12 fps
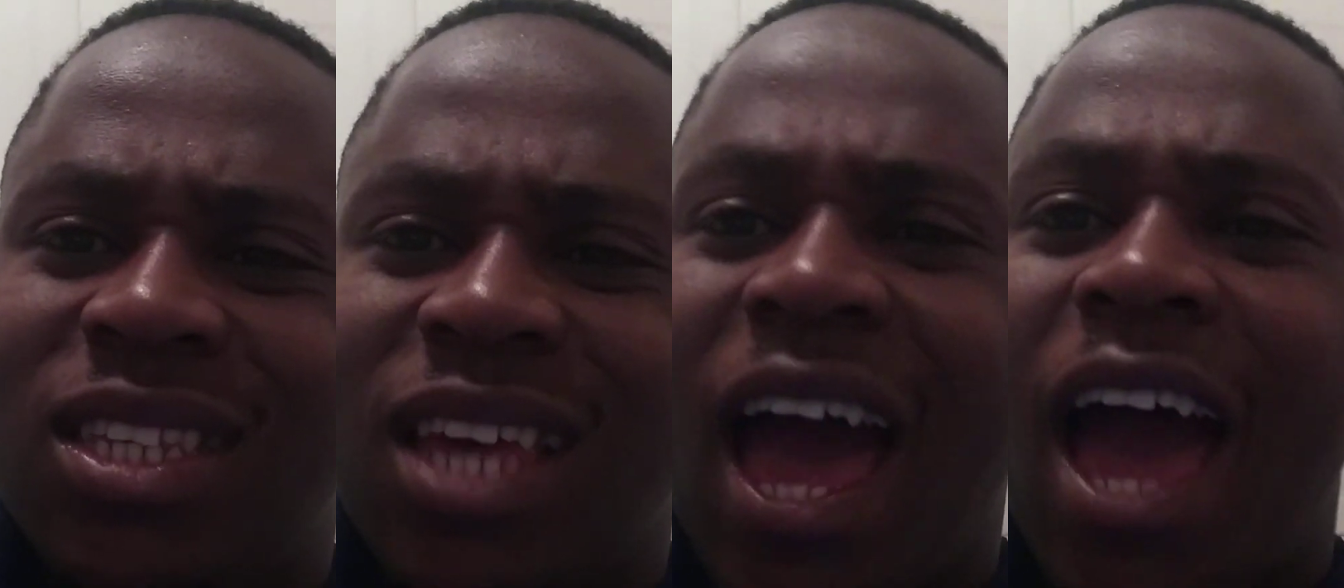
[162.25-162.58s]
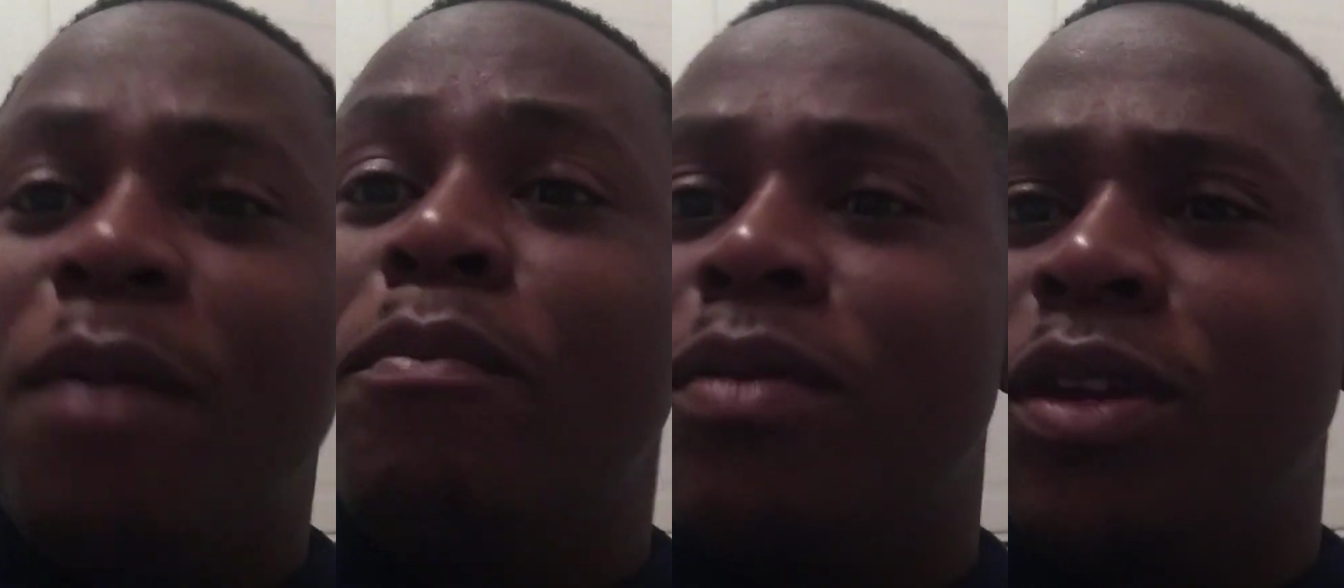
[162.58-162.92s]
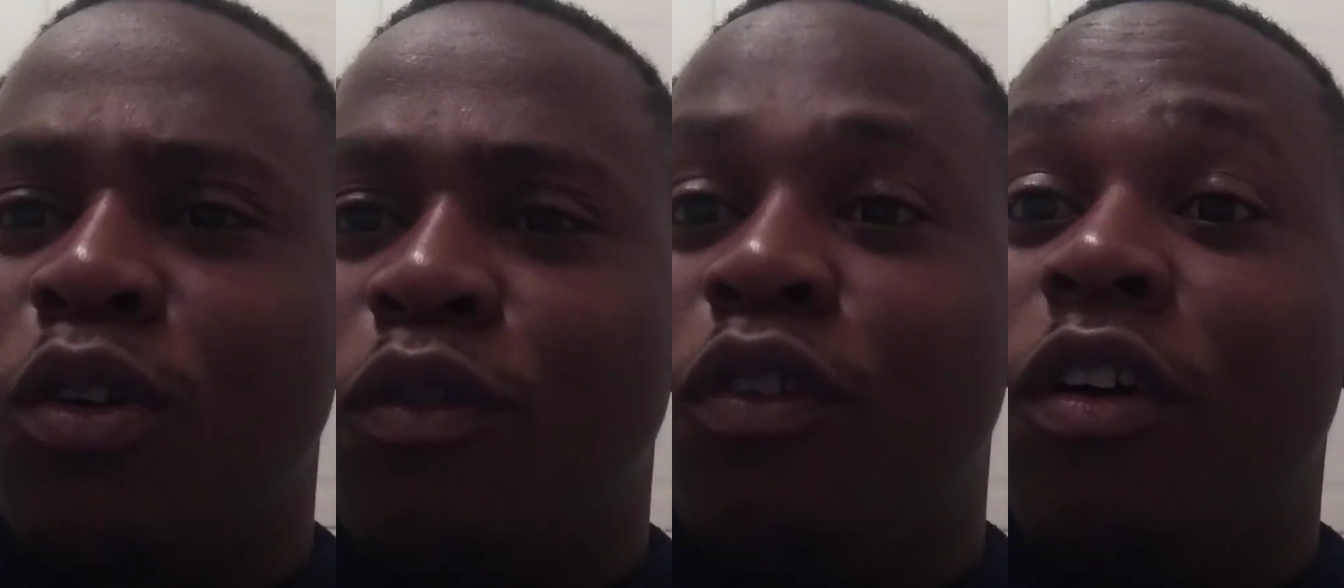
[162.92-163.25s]
a hybrid
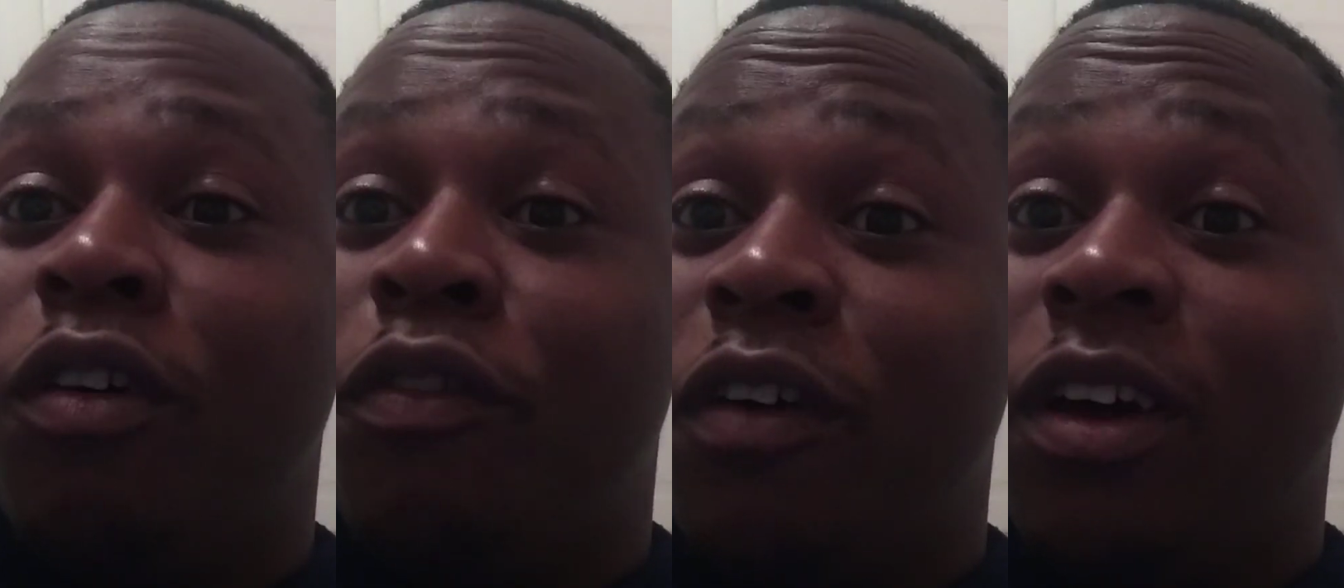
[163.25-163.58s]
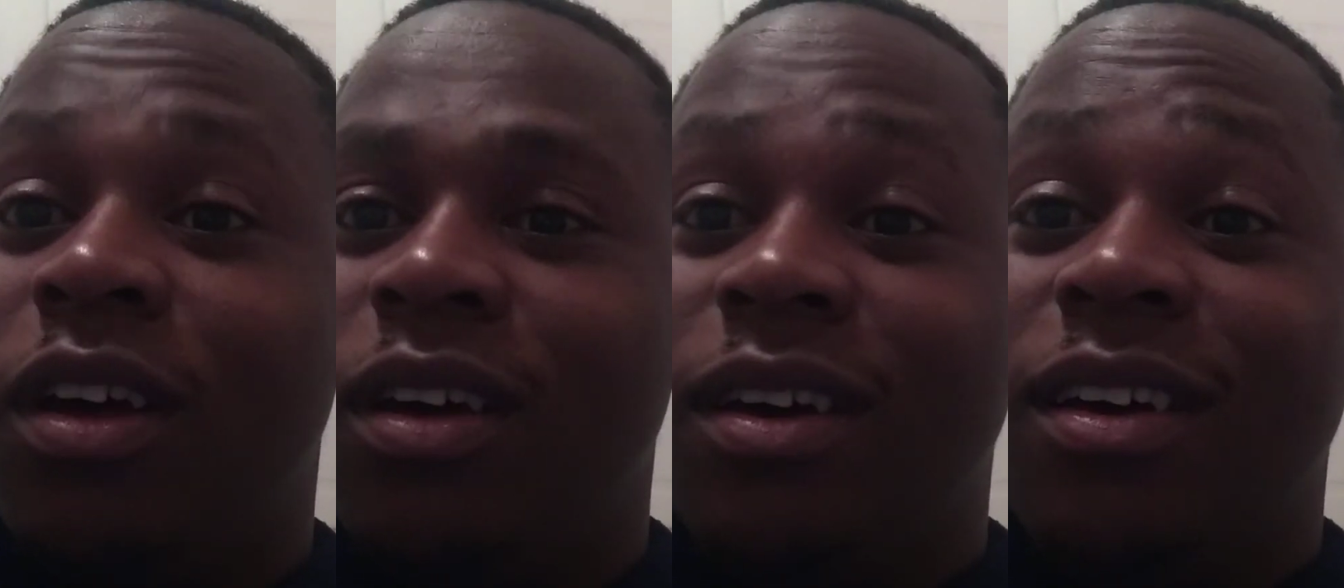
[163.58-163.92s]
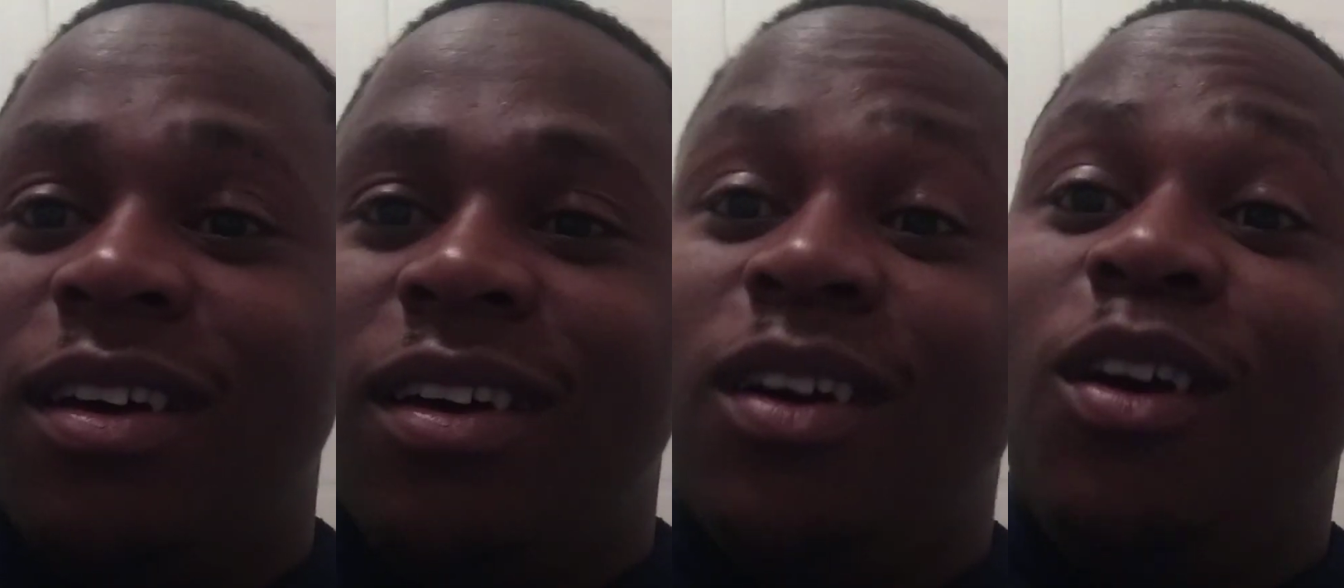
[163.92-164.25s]
of
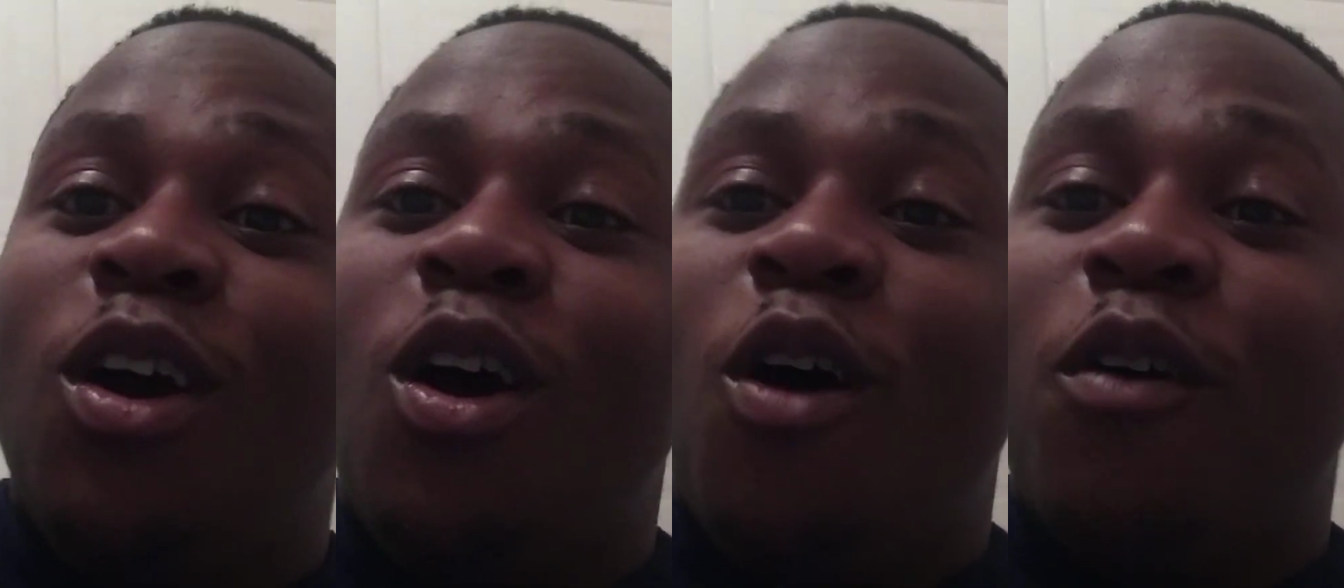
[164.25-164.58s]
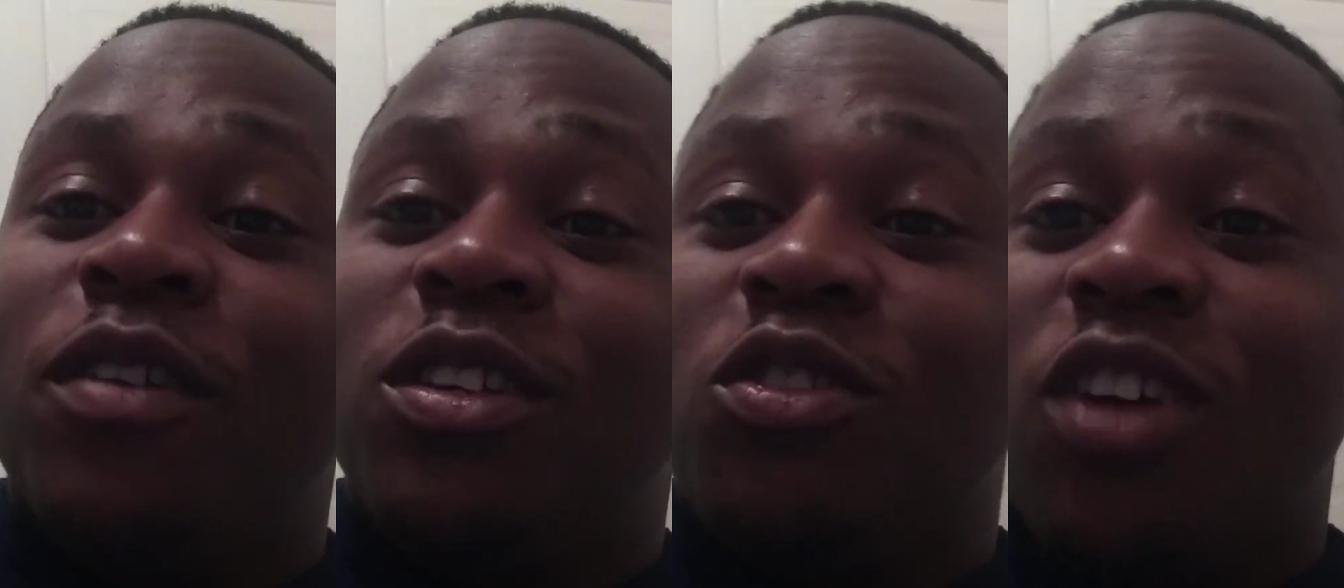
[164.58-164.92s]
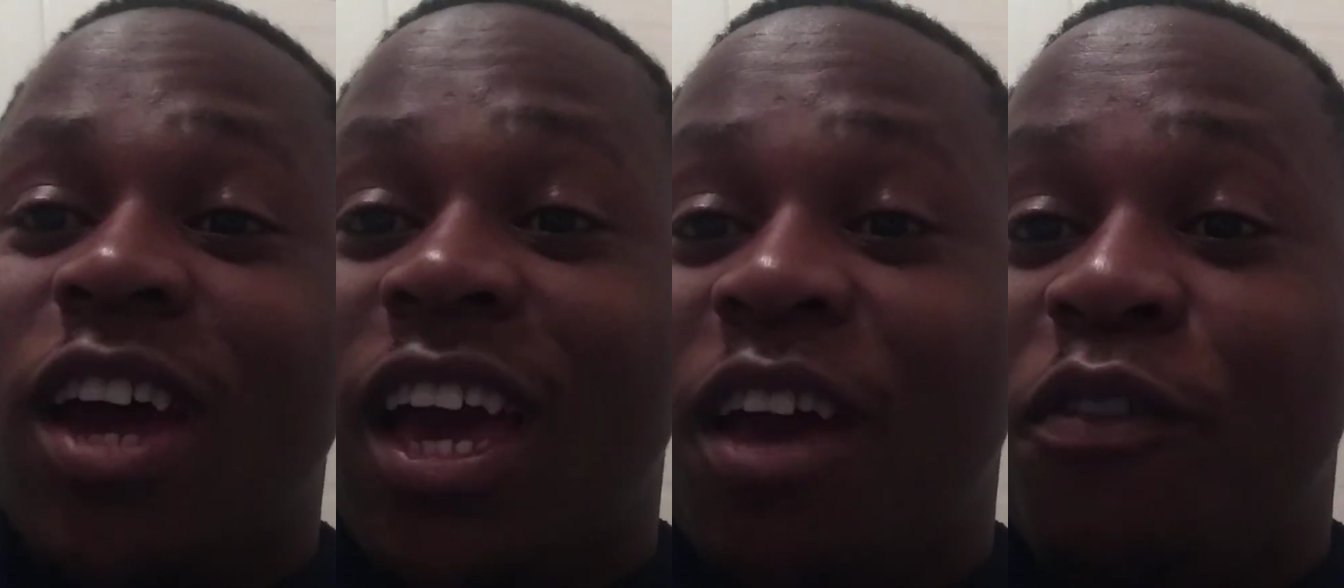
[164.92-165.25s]
a
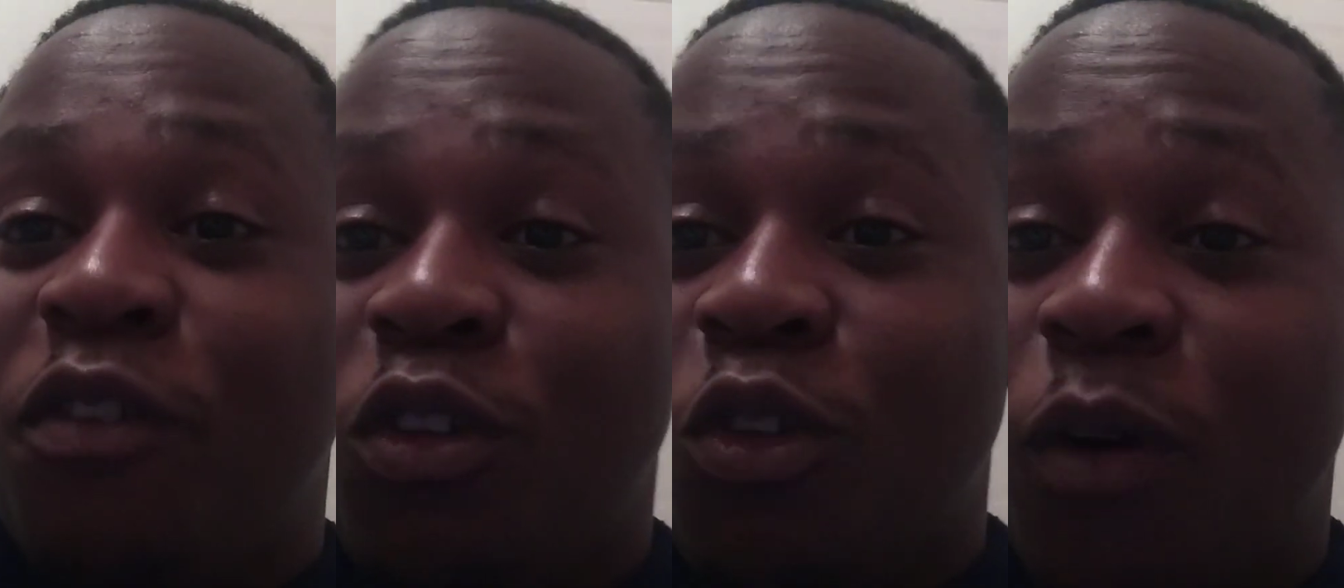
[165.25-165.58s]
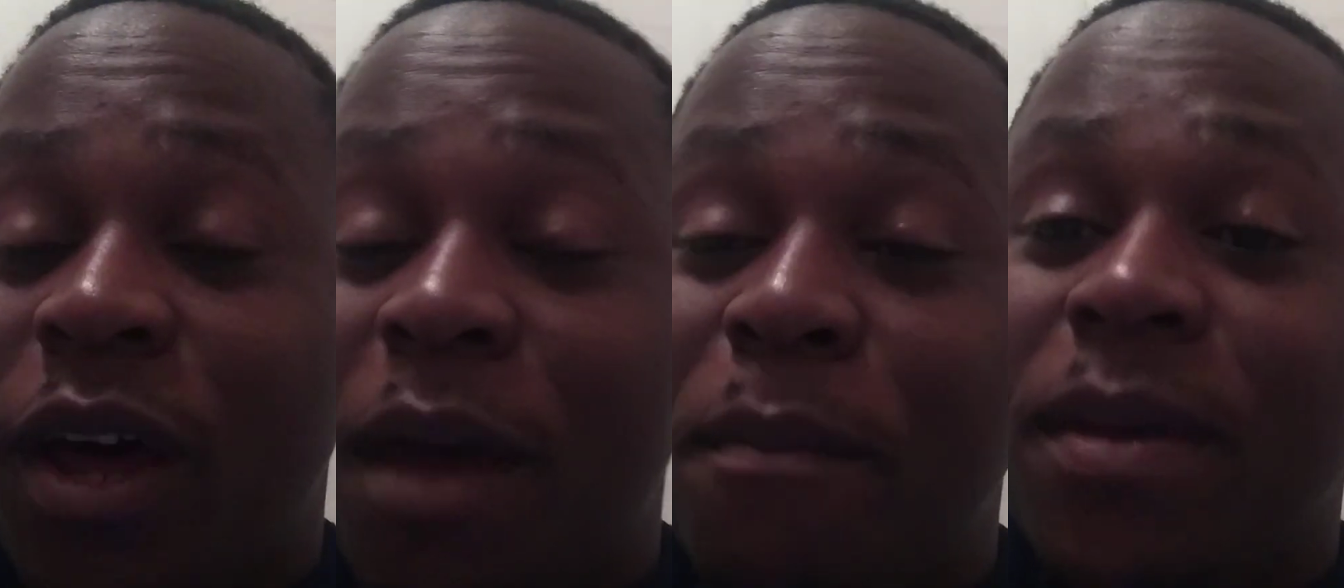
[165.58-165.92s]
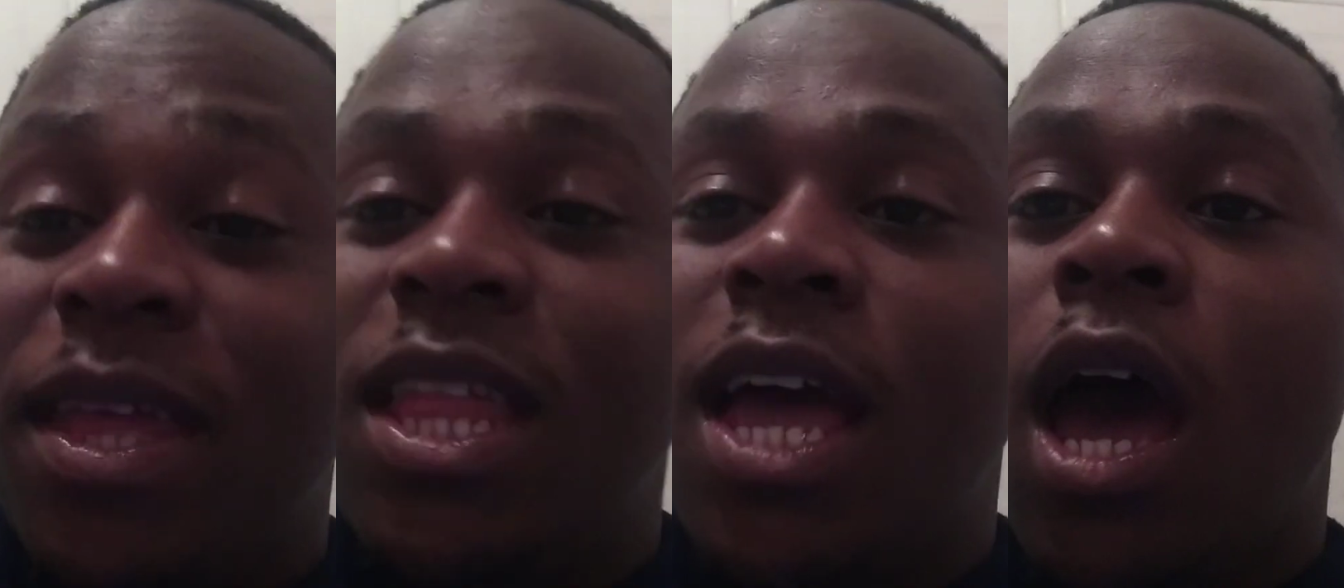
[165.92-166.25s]
striker, if you know what I
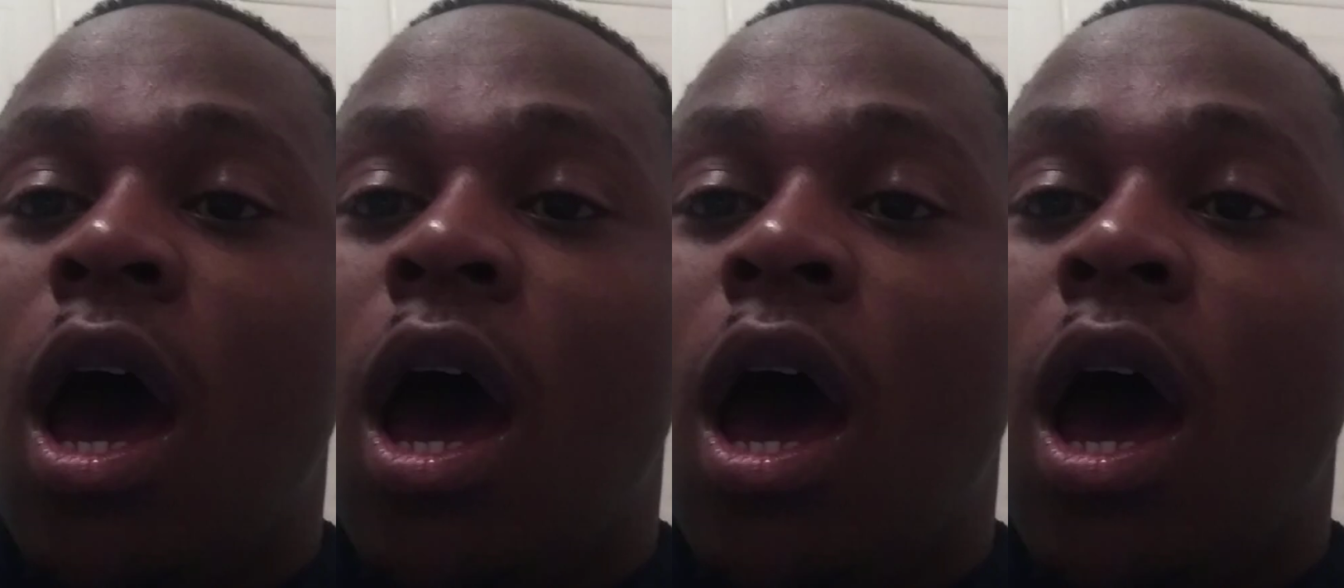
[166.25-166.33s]
mean.